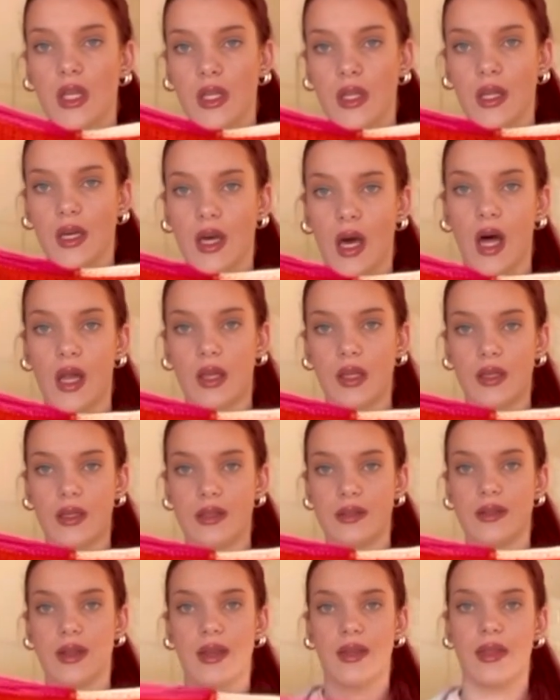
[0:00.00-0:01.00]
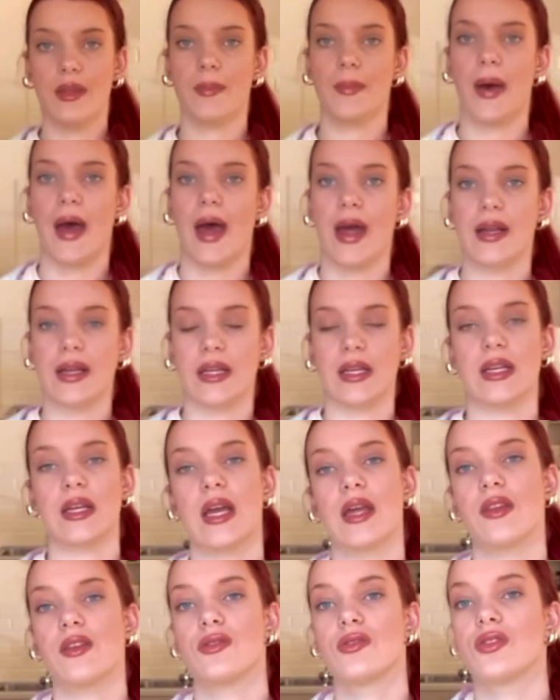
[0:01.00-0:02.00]
the colors and the patterning
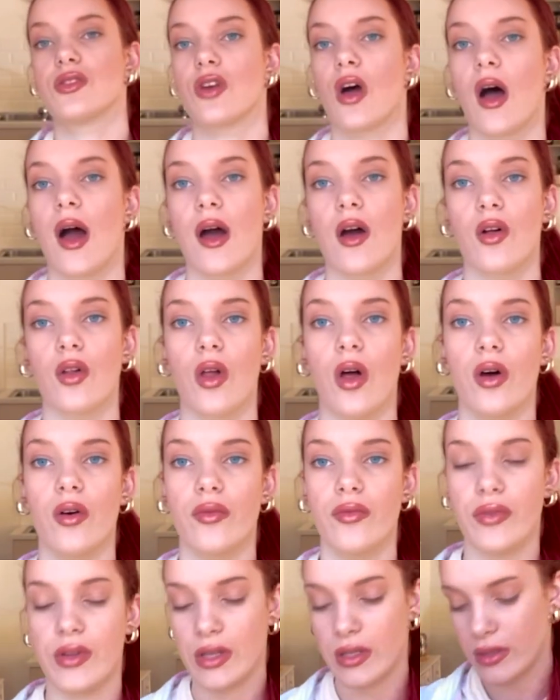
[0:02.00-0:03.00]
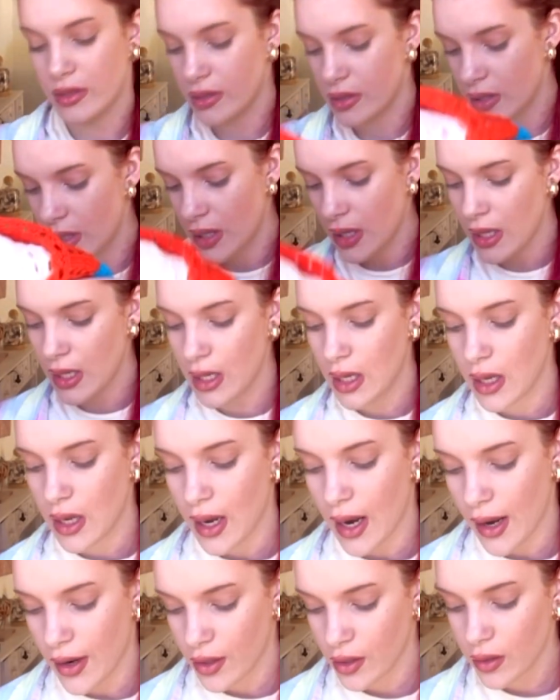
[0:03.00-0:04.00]
and the style of this.
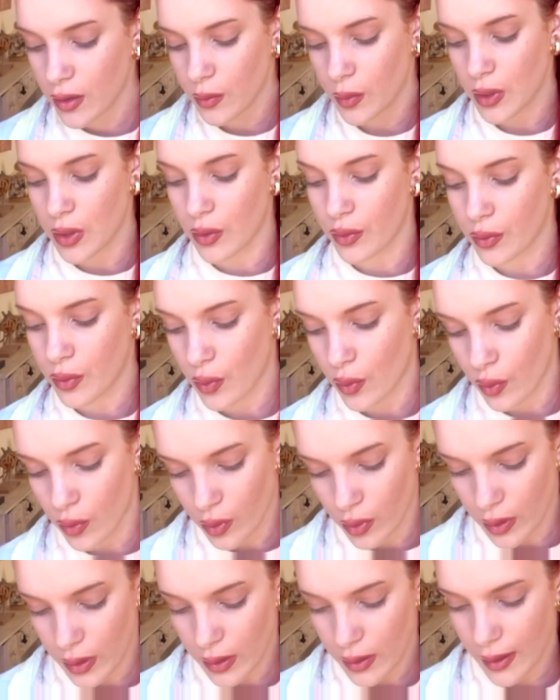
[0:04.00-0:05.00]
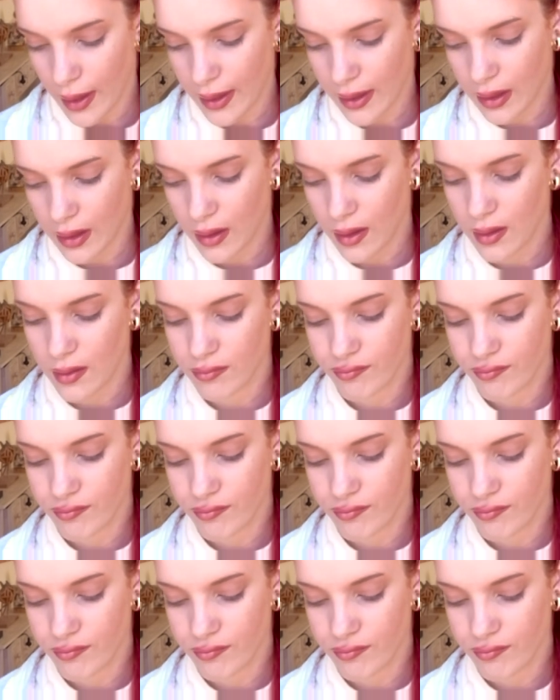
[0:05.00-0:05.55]
I don't know what you'd call it, like